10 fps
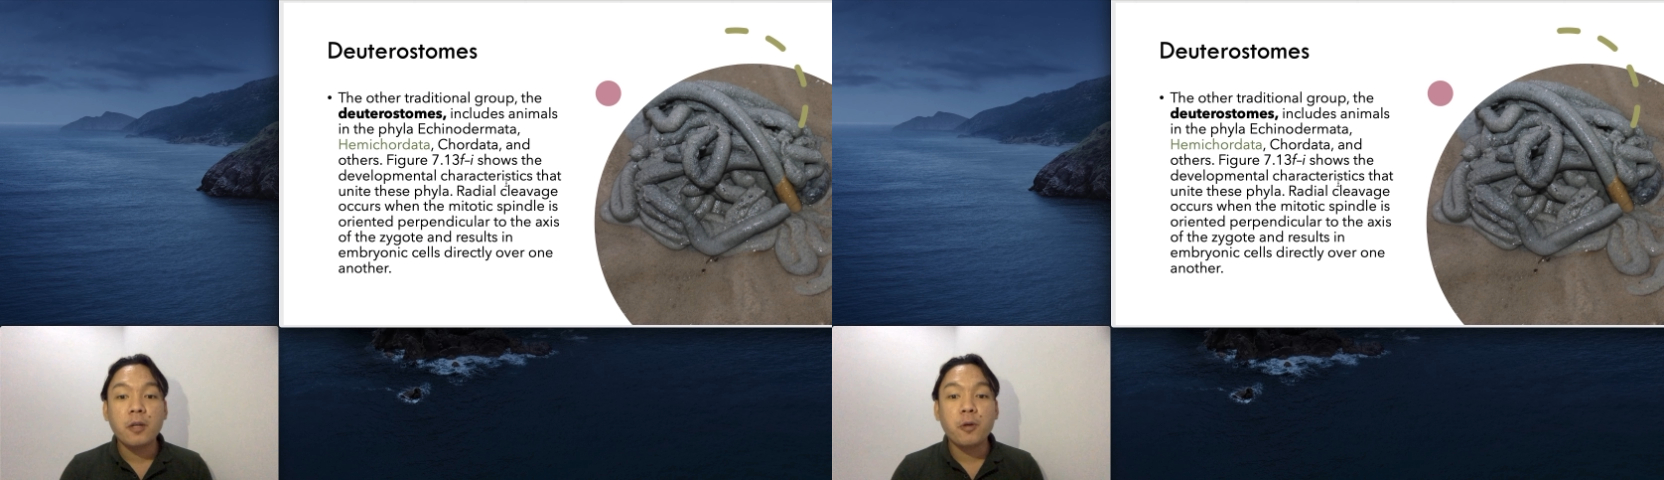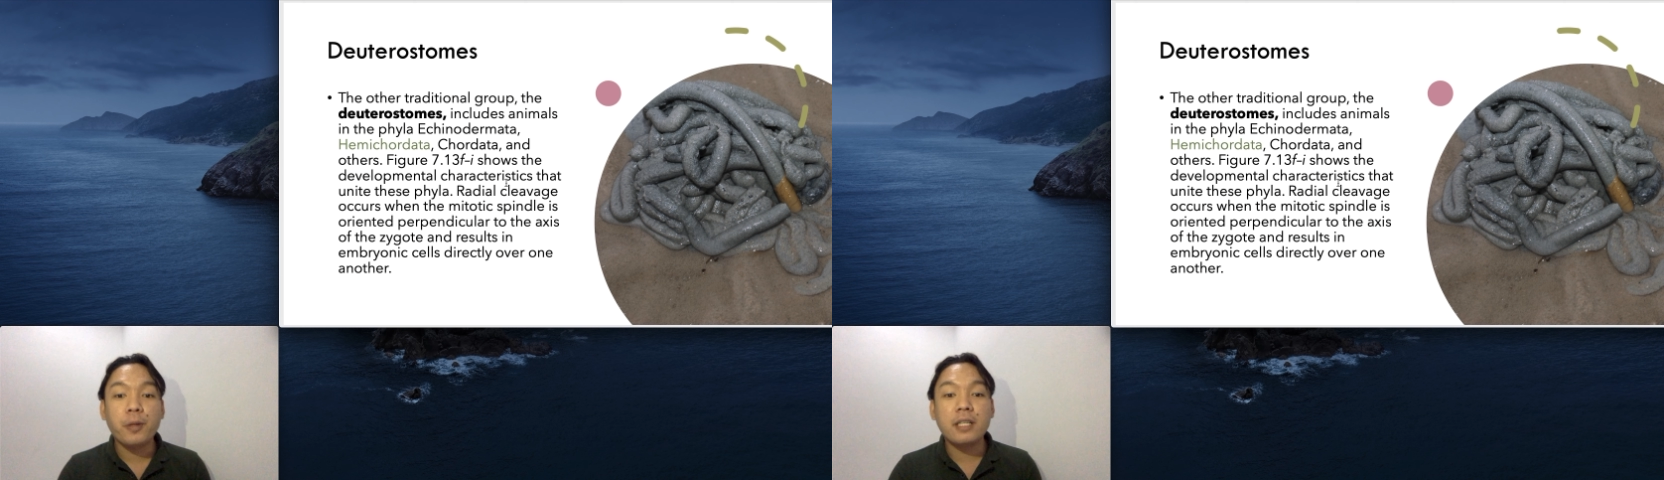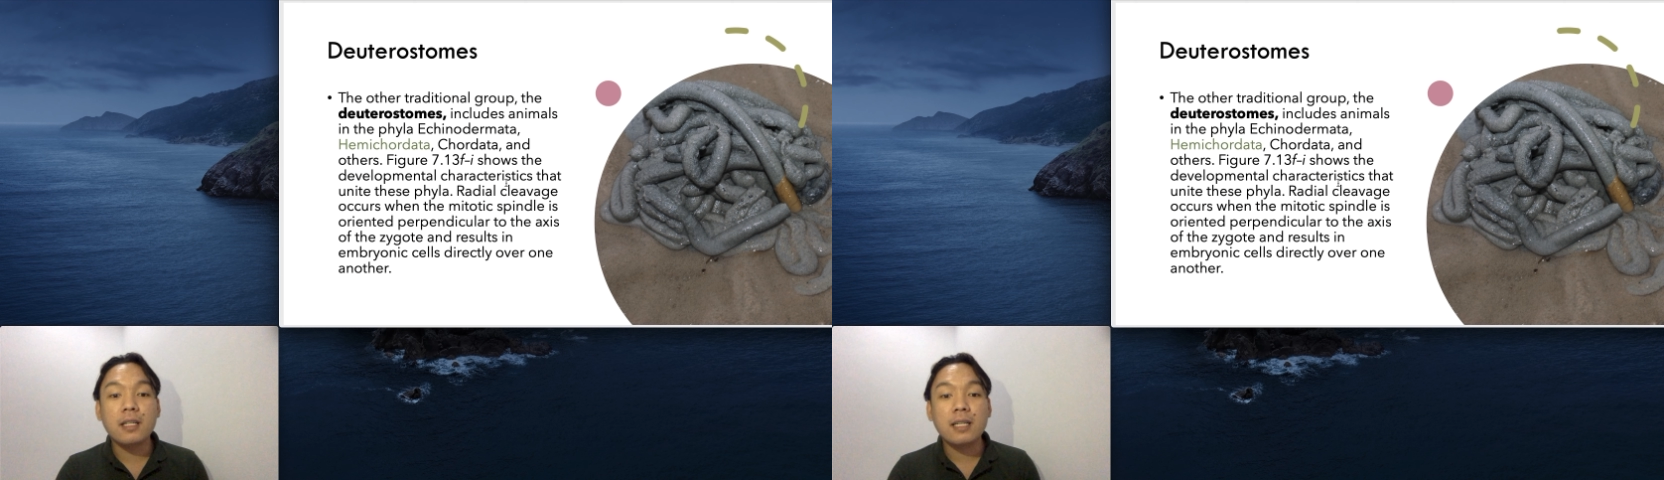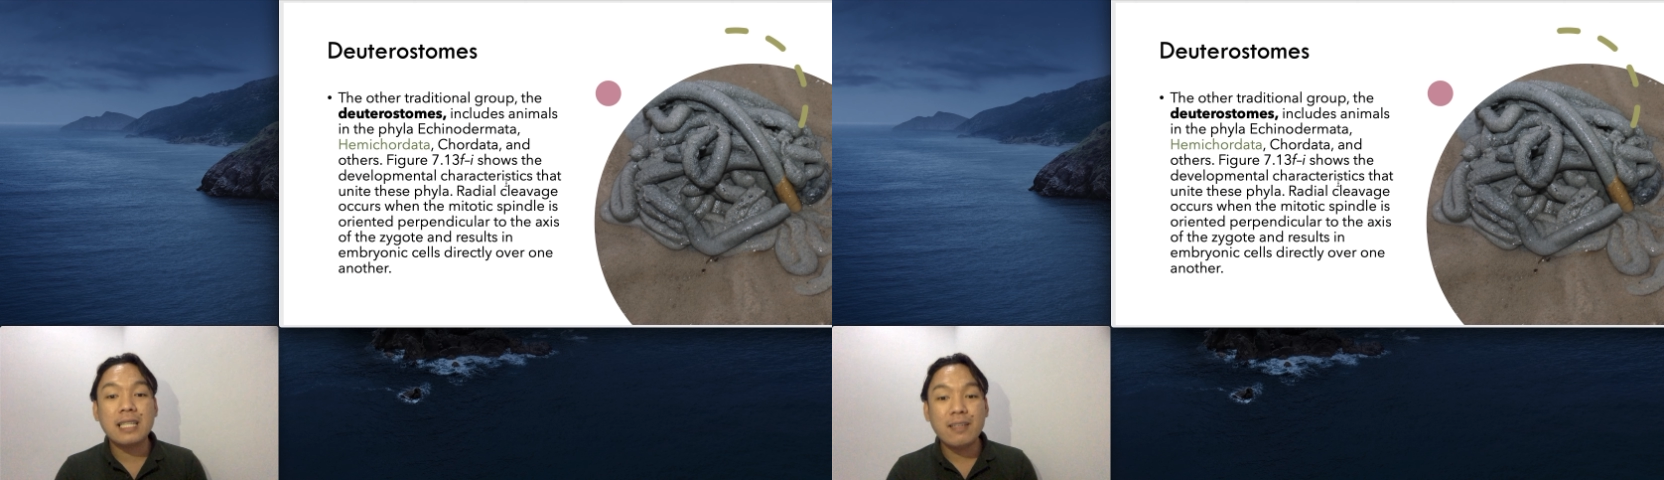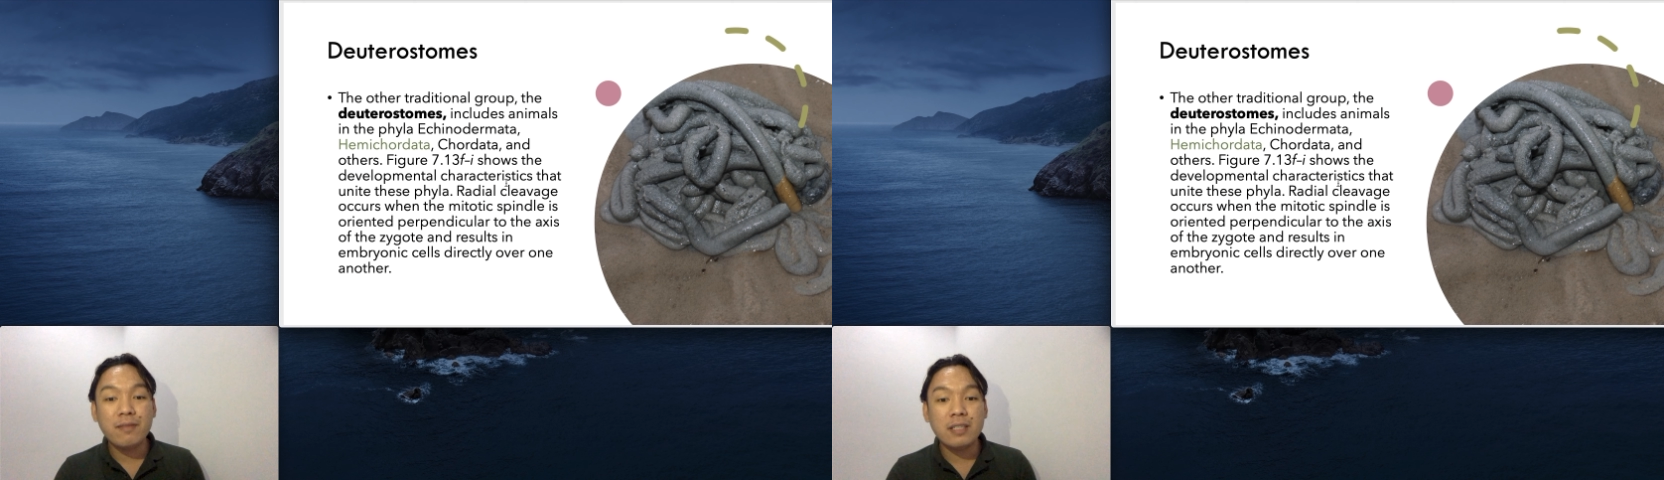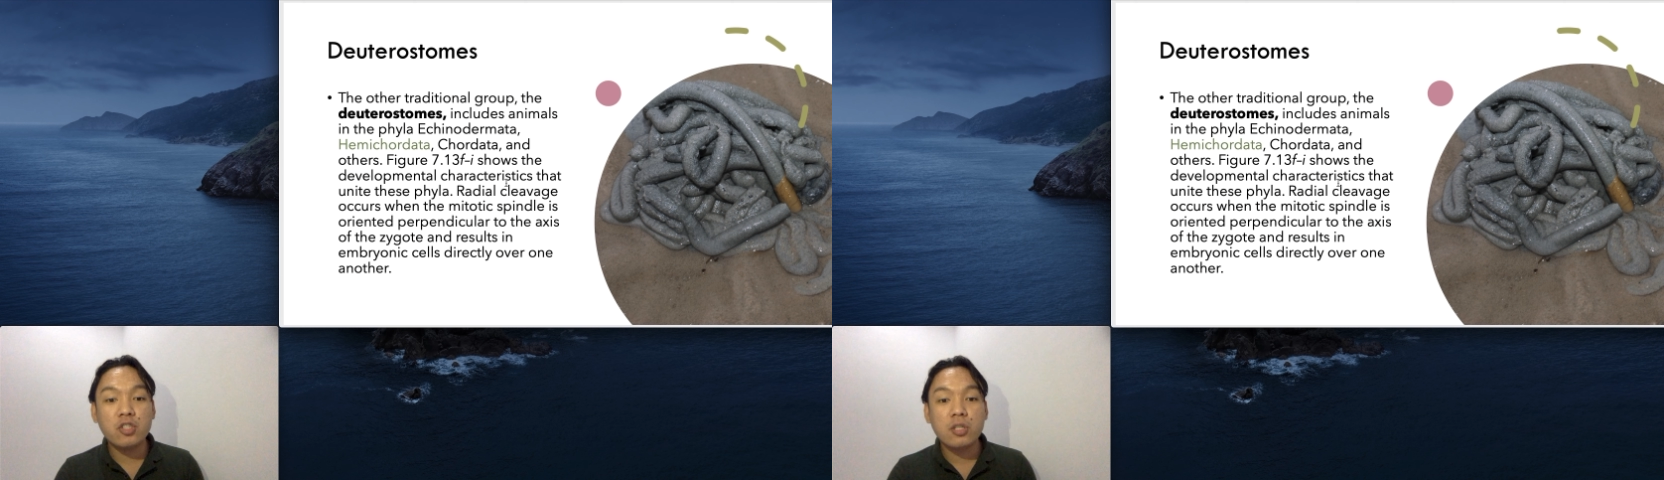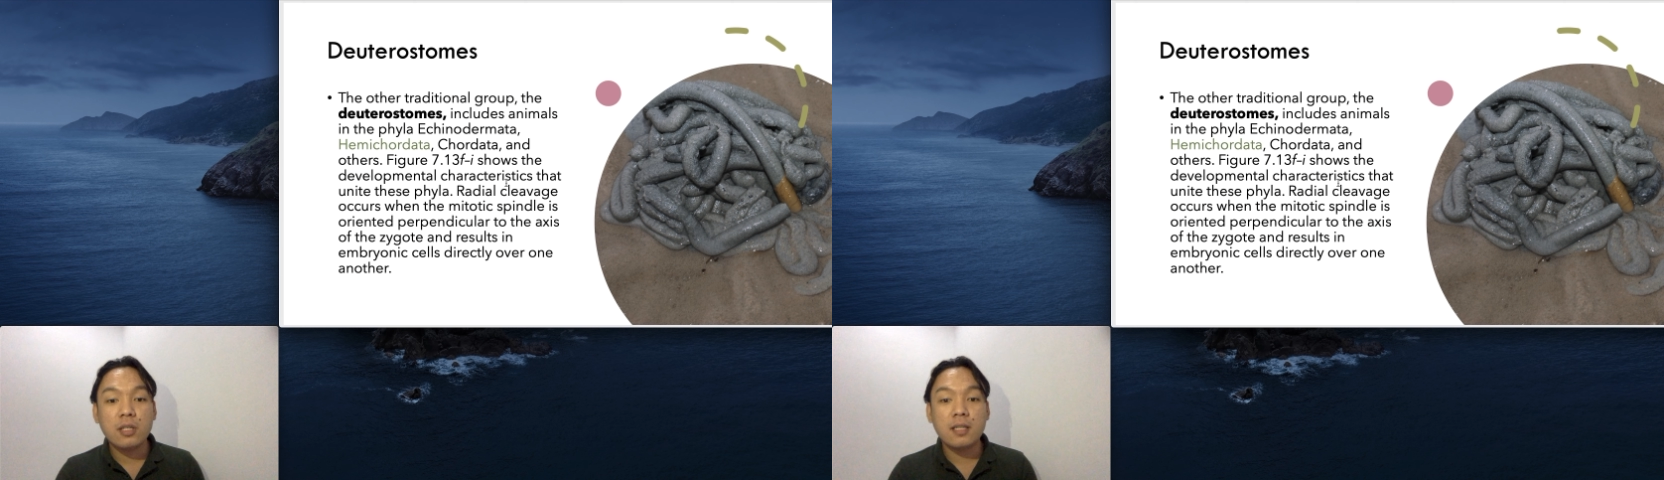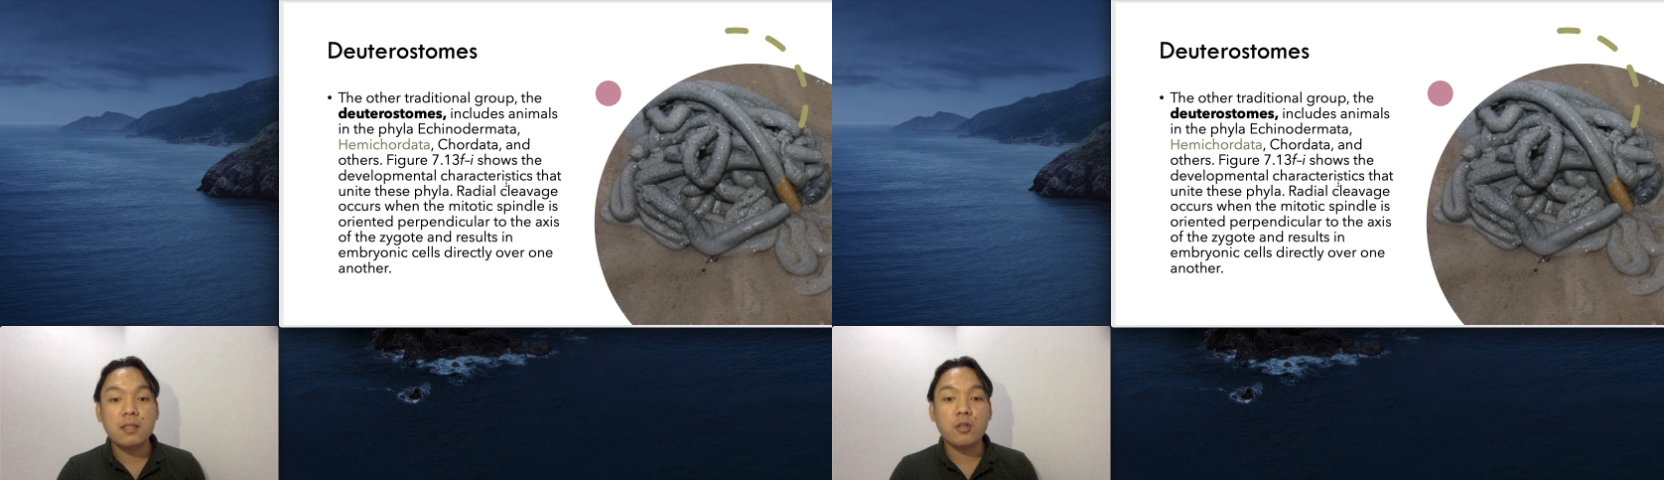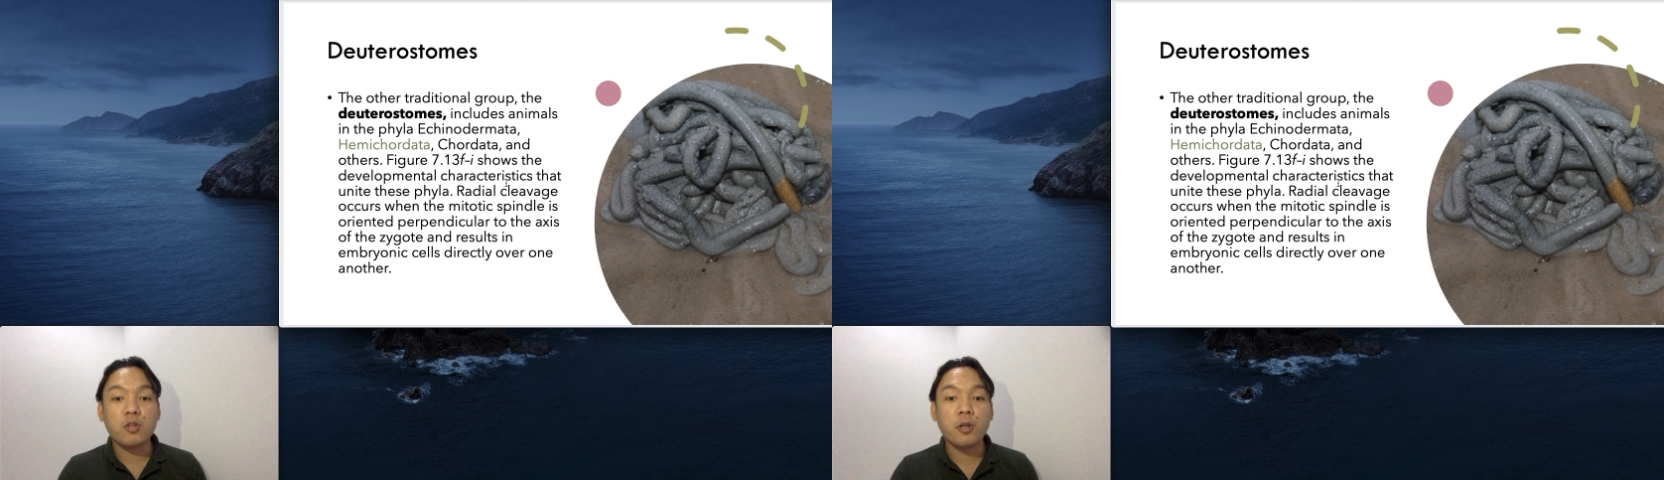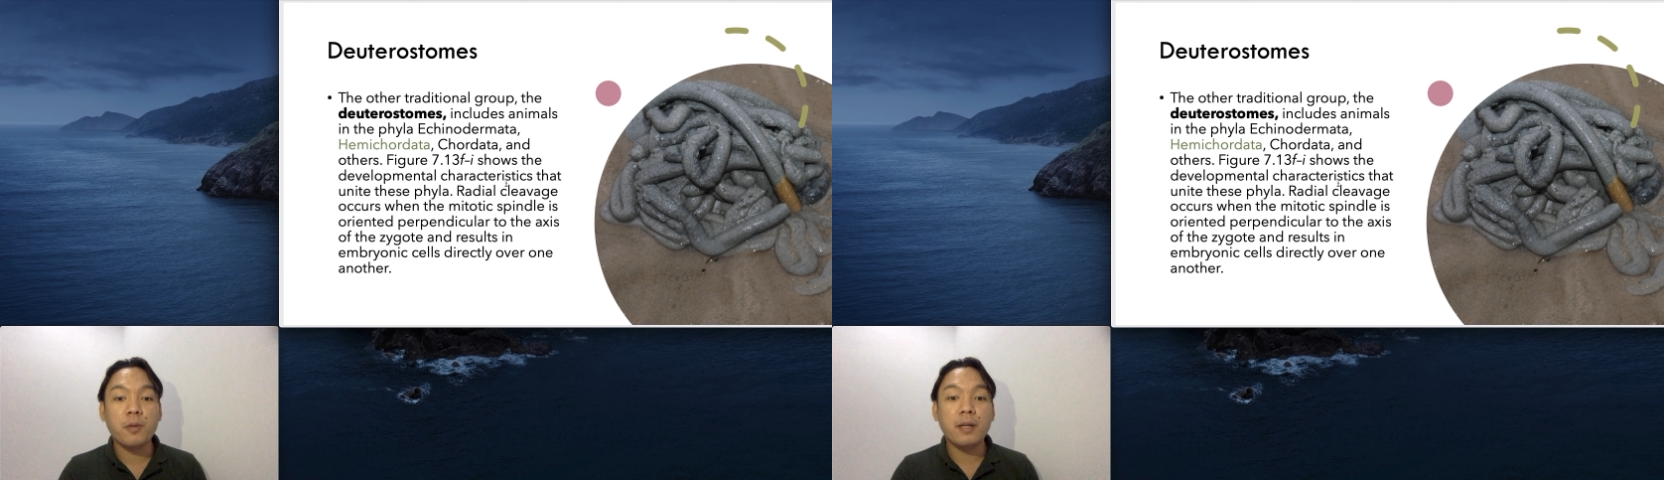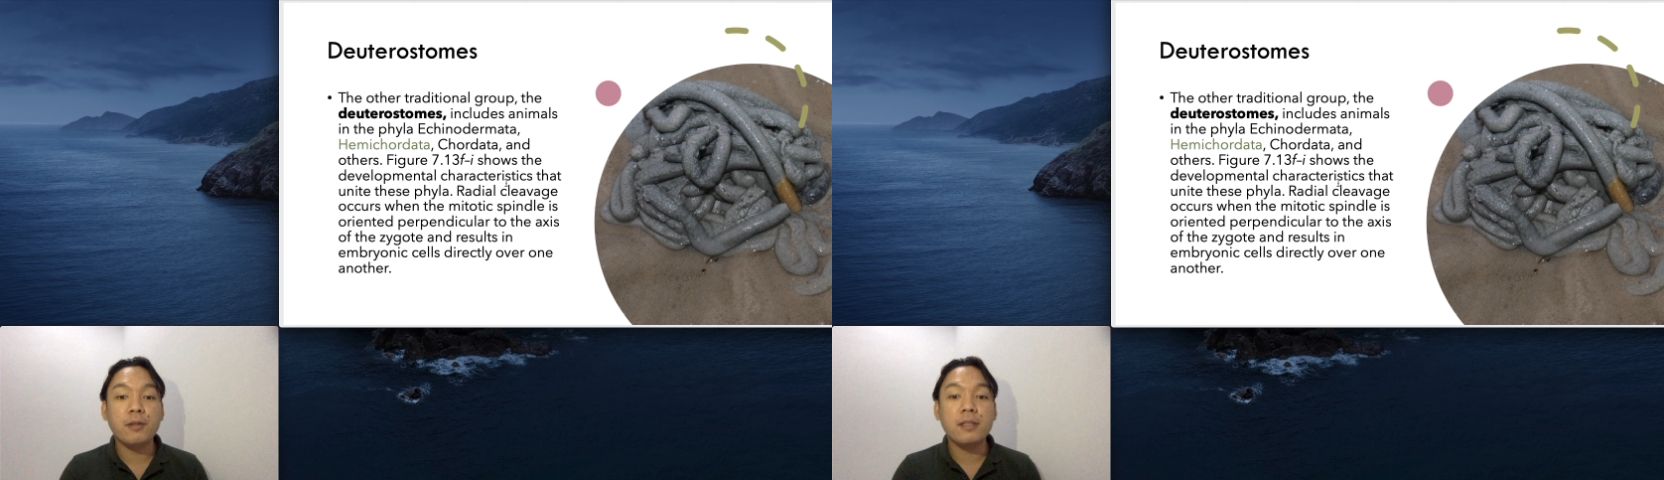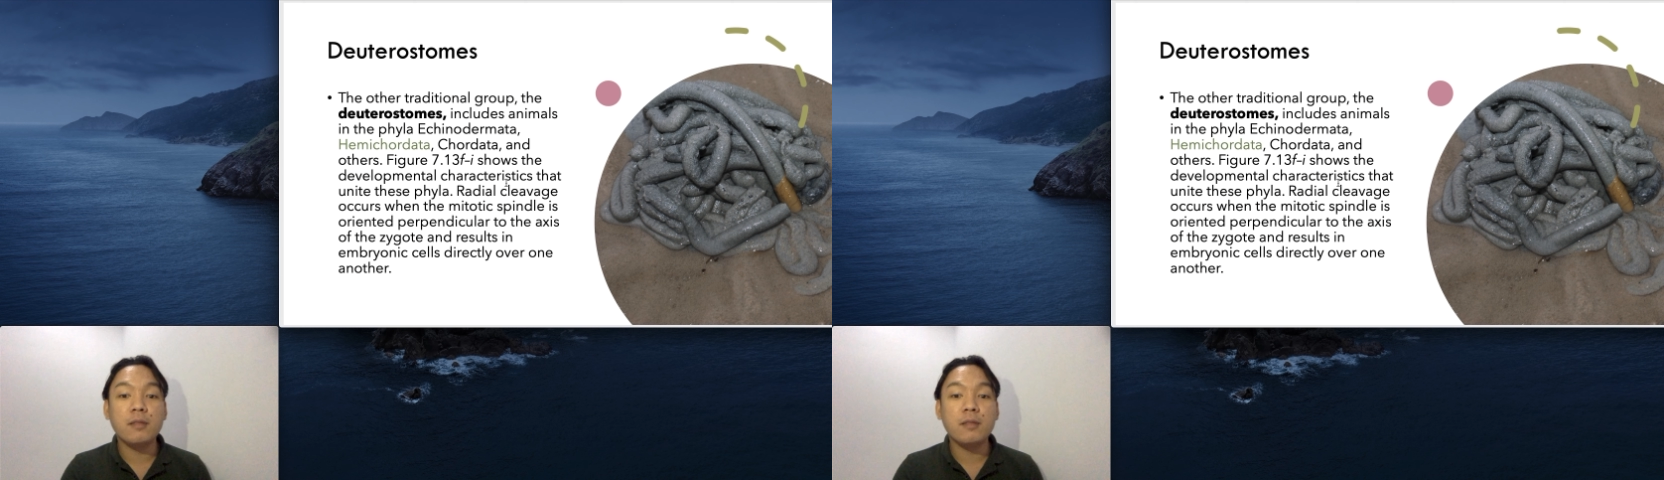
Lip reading: radial cleavage is occurring